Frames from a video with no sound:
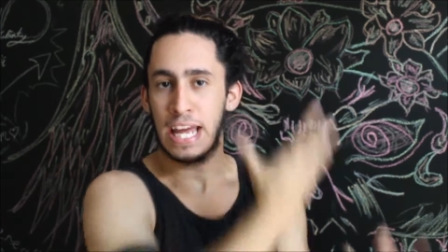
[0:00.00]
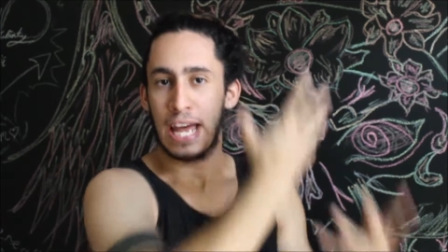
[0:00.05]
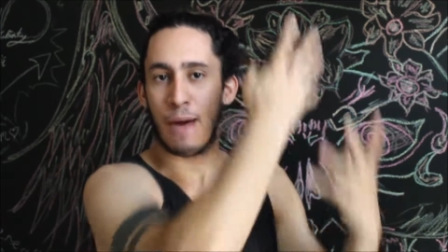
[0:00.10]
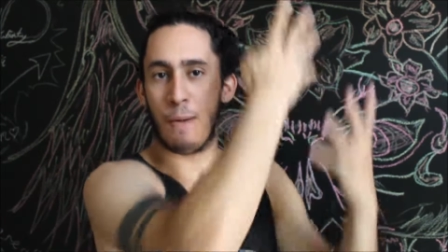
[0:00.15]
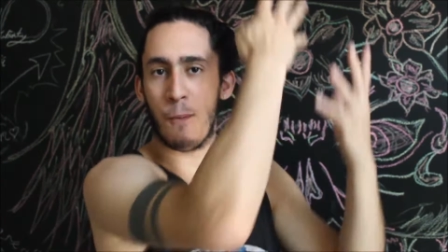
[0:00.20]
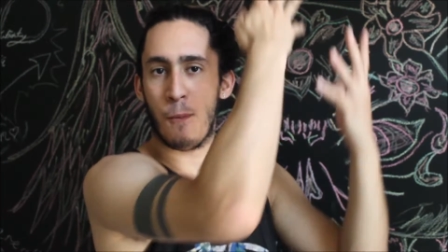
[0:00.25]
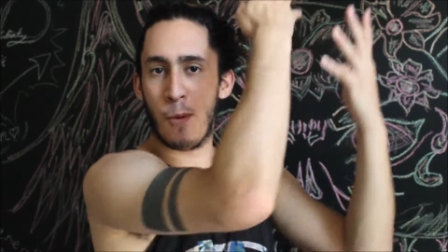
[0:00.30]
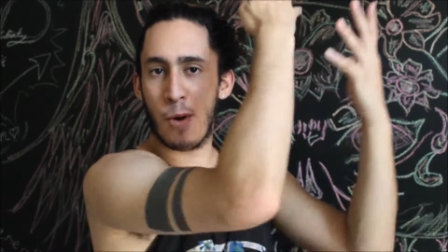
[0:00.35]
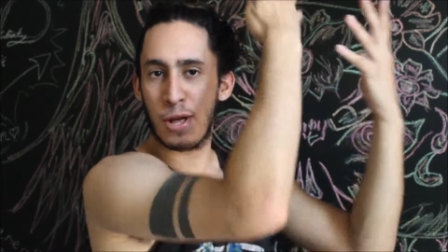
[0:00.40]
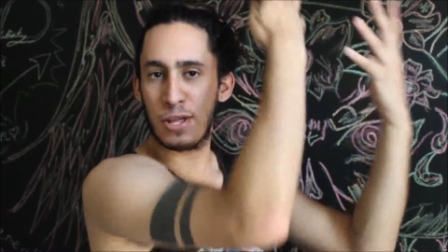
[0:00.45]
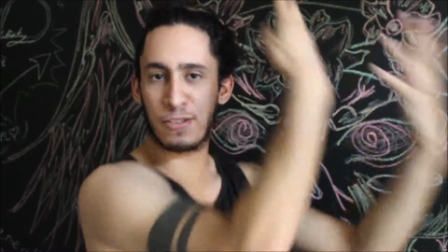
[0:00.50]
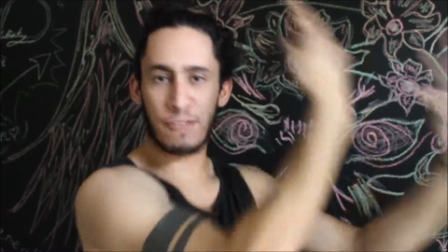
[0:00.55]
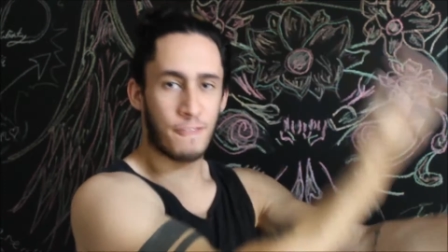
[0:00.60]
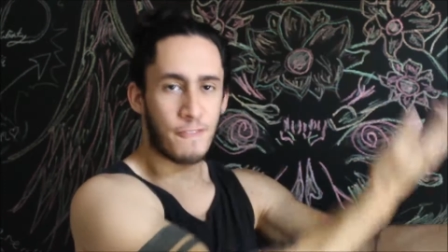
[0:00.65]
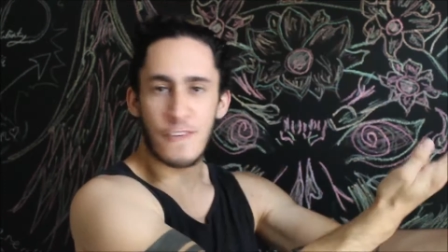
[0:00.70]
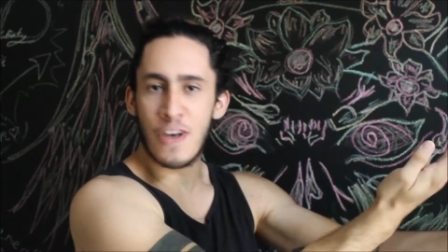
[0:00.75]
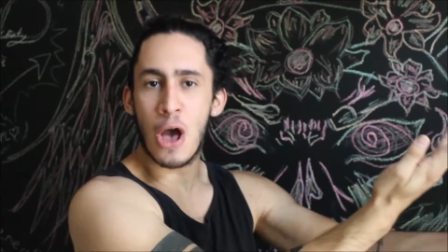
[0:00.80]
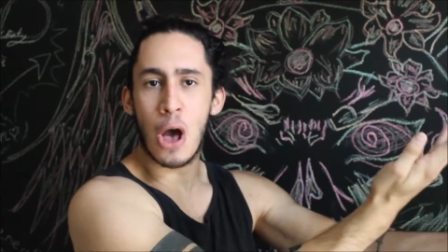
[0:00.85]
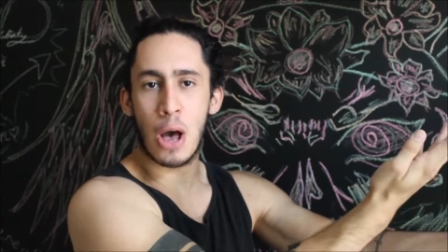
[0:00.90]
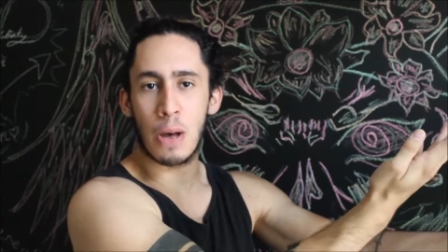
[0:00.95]
It was
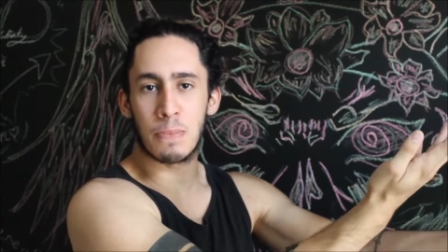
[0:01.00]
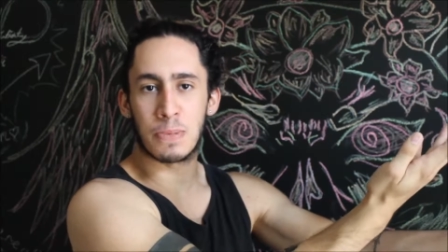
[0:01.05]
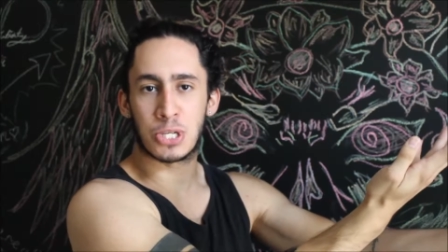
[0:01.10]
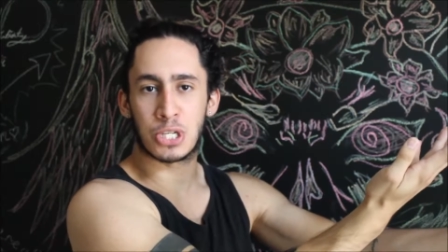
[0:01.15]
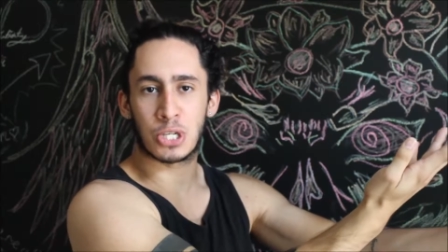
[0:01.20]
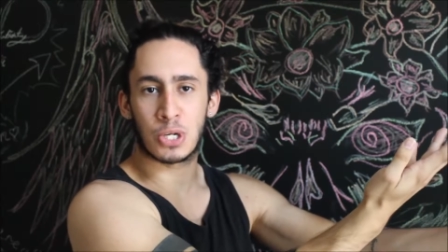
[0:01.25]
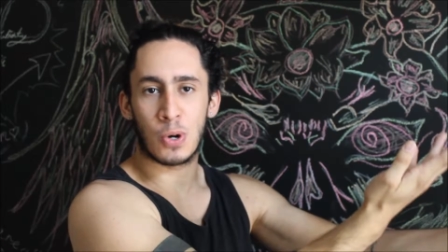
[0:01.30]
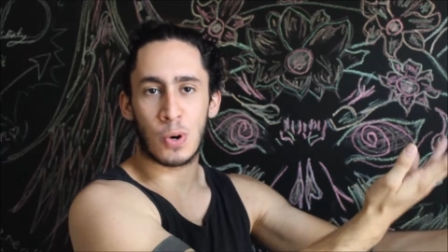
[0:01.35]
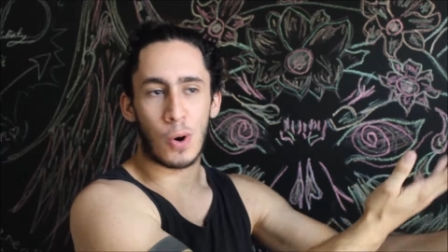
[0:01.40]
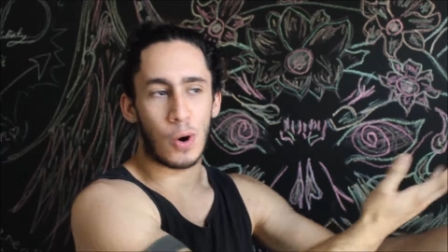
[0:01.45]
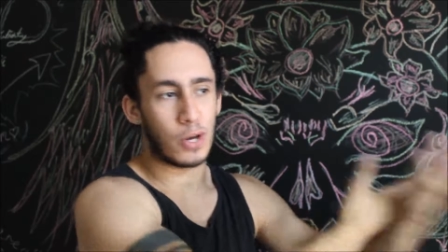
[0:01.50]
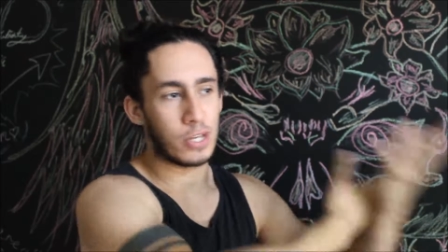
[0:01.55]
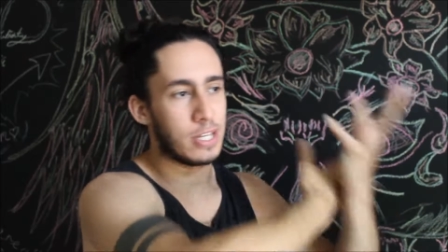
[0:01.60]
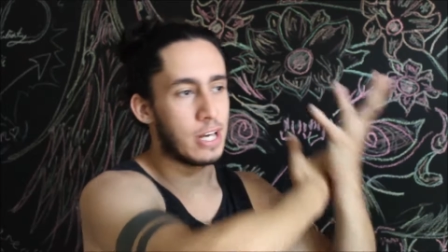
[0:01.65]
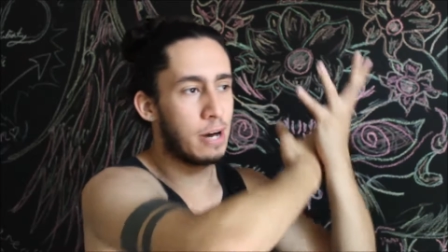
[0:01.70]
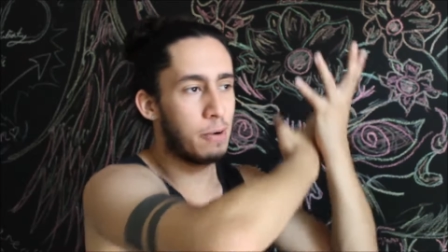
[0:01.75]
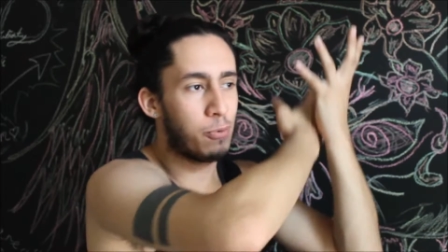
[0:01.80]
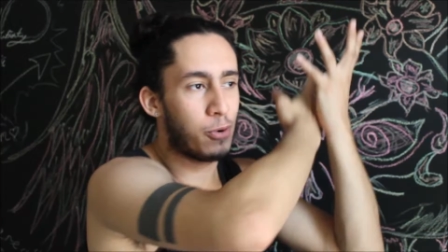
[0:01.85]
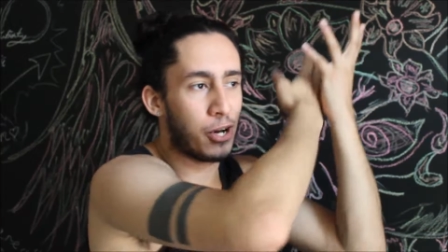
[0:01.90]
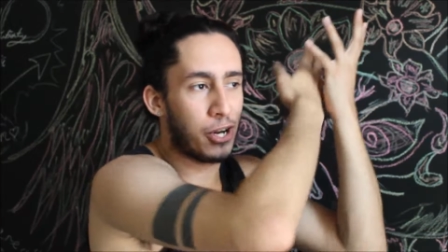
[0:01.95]
film school.
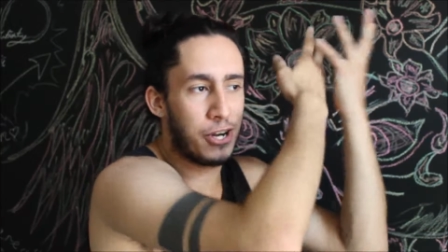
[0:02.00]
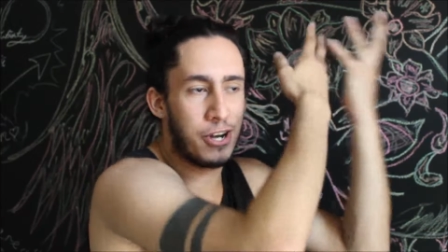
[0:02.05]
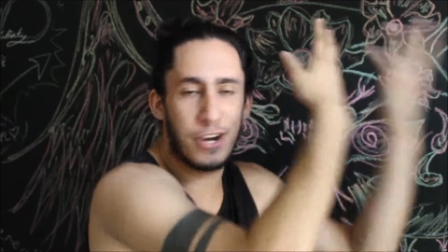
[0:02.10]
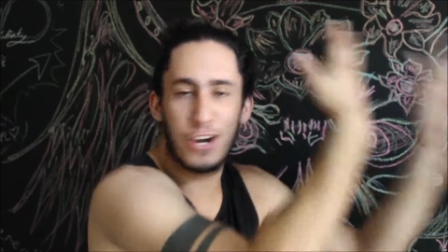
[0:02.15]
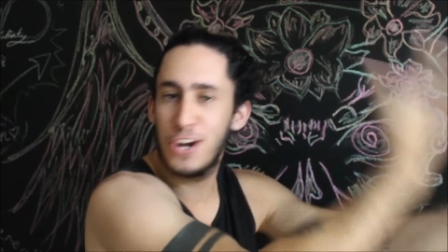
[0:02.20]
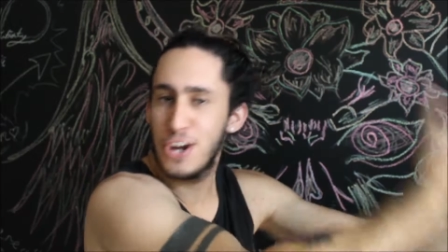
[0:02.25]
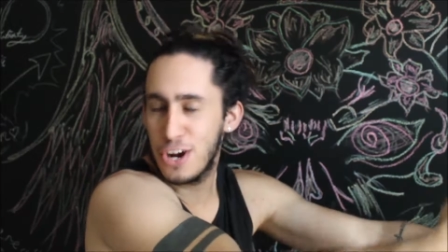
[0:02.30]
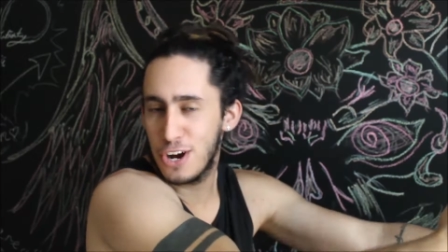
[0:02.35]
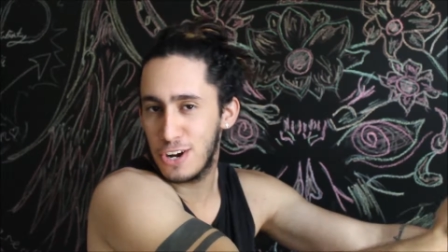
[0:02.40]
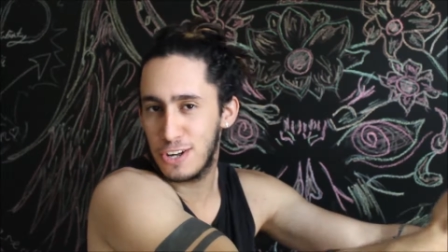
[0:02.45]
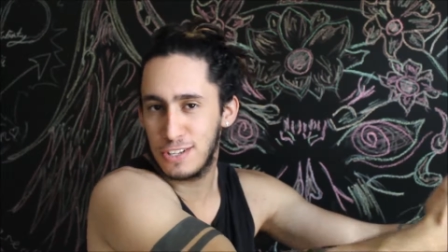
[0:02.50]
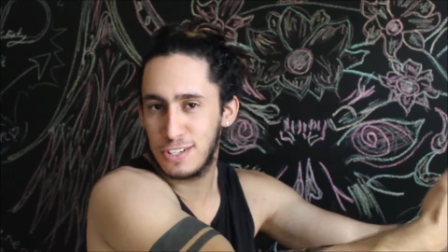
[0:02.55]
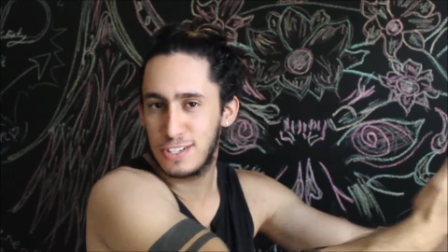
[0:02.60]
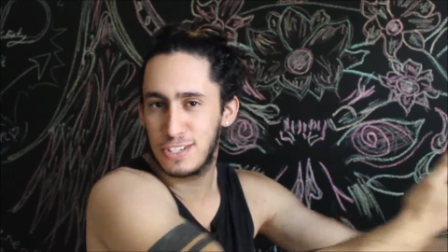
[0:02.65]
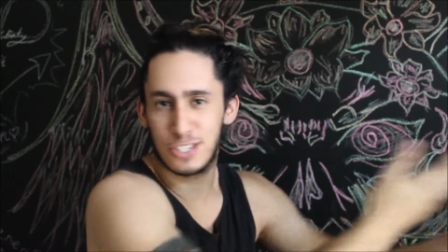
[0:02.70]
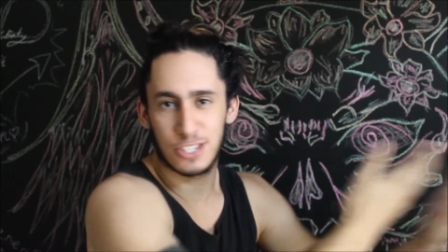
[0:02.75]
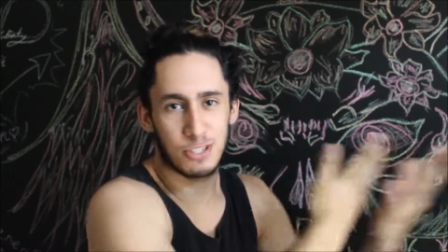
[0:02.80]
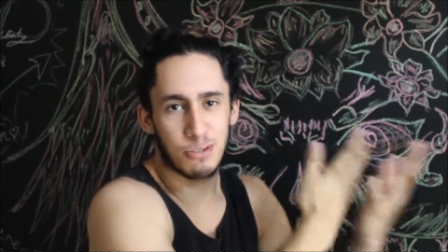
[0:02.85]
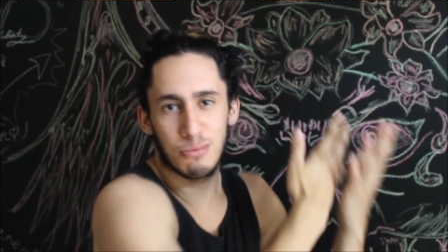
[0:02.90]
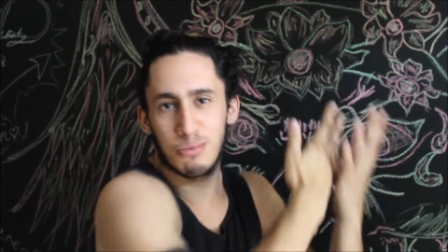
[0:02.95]
you were
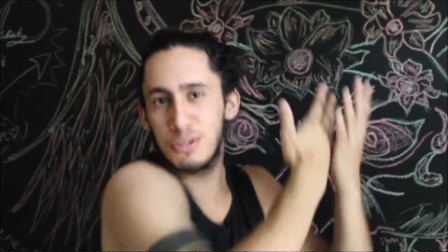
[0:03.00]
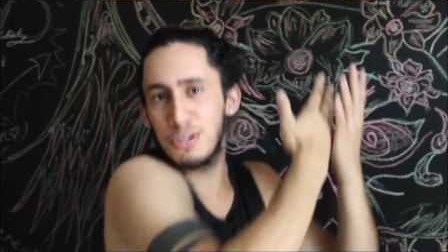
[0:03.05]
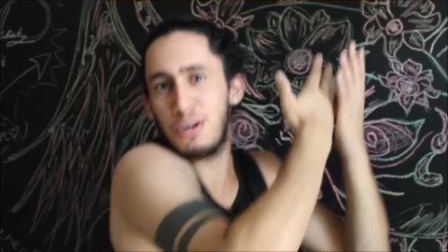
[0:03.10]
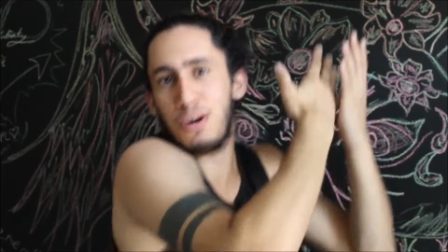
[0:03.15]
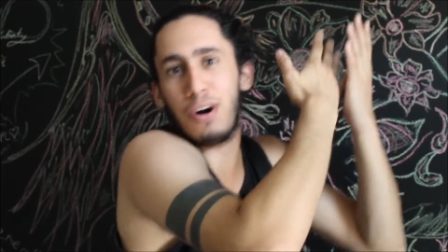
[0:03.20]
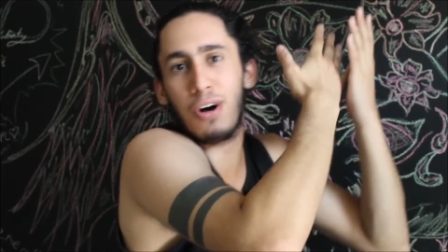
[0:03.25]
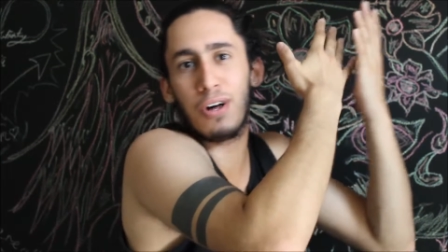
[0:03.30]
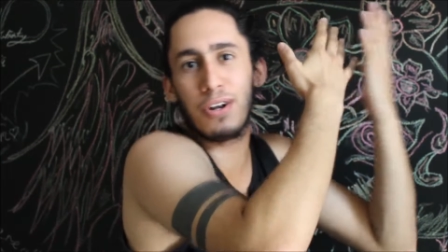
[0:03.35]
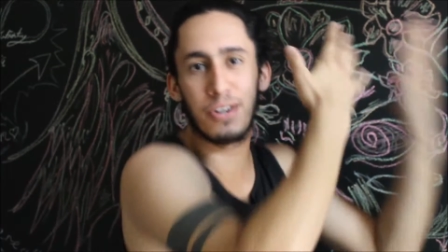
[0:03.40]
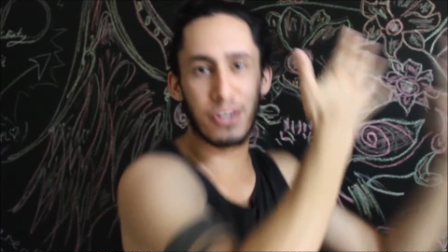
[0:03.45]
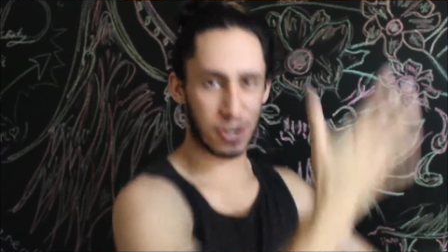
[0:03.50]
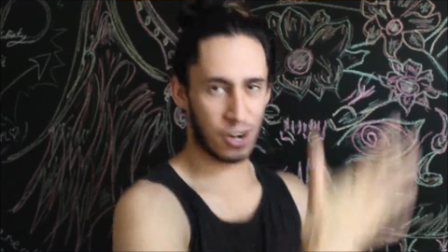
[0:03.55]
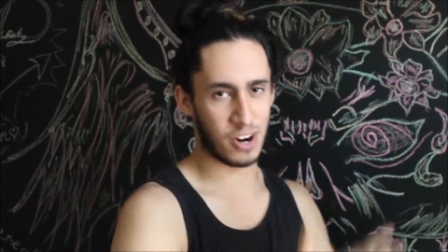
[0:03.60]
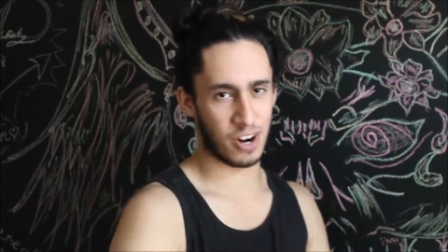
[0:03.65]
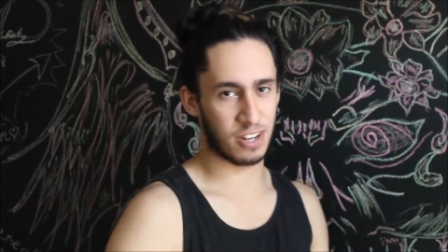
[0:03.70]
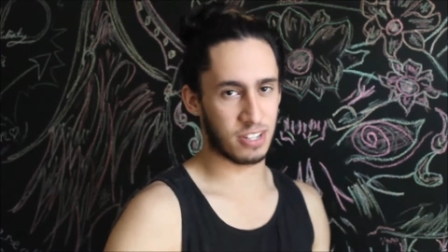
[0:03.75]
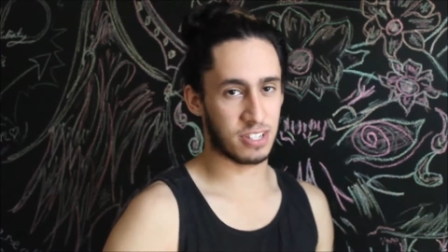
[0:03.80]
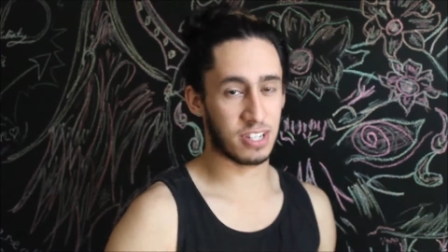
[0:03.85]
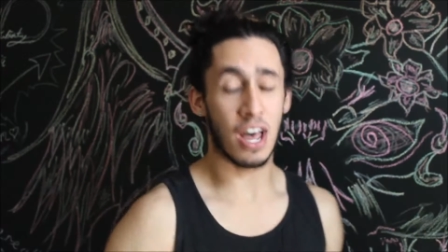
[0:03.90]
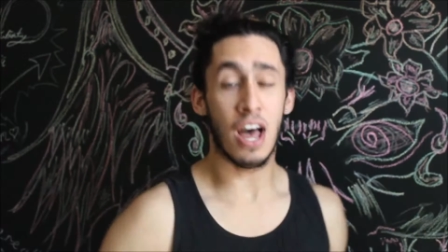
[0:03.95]
nerds. You were all
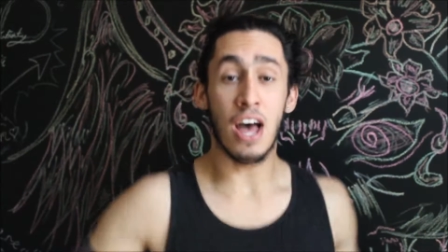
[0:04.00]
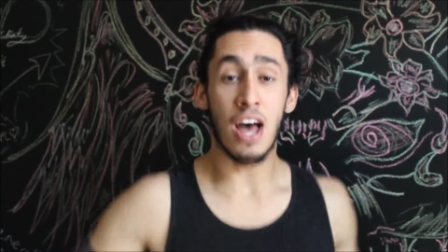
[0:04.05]
nerds.